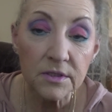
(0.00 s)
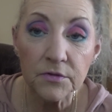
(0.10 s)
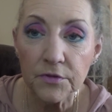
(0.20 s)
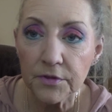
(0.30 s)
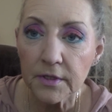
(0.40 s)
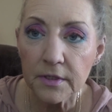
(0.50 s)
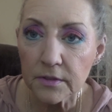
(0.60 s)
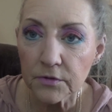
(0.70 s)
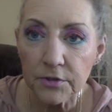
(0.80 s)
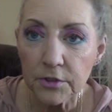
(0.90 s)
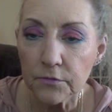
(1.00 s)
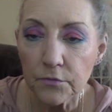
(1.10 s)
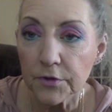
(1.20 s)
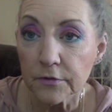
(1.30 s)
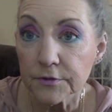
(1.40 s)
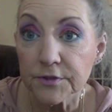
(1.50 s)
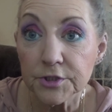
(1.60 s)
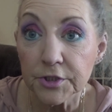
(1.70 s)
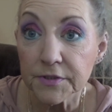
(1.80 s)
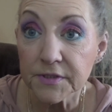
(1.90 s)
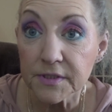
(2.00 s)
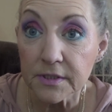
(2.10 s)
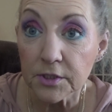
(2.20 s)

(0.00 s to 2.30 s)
there's just,